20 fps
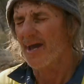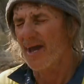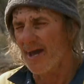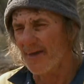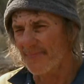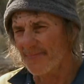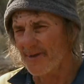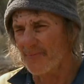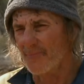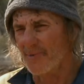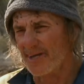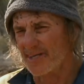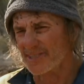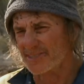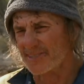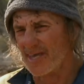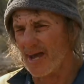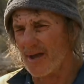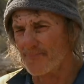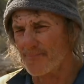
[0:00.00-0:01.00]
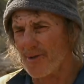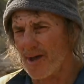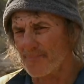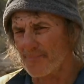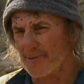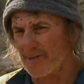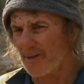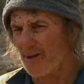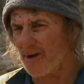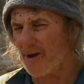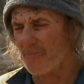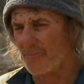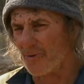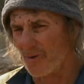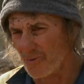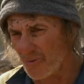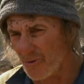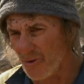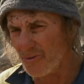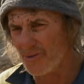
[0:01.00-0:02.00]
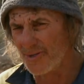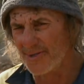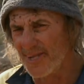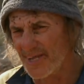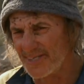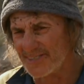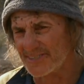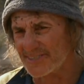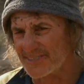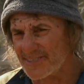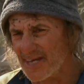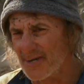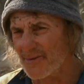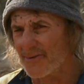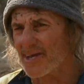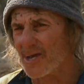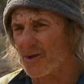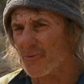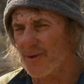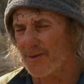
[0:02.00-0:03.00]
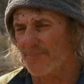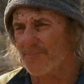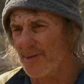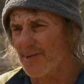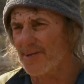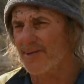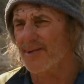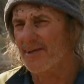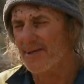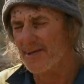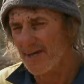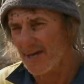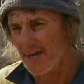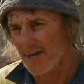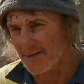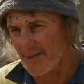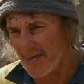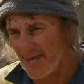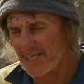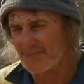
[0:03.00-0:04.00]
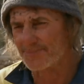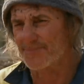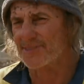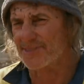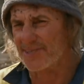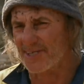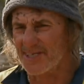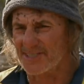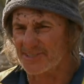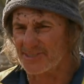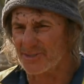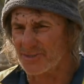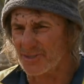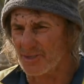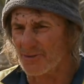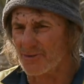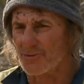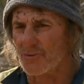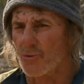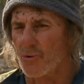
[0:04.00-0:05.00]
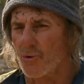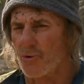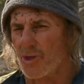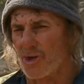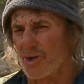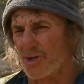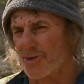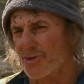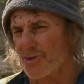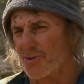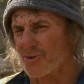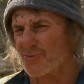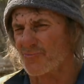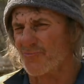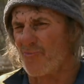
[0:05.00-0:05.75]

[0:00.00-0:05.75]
and then we can start pumping. I've got all the necessary equipment and expertise to do it. All I've got to do is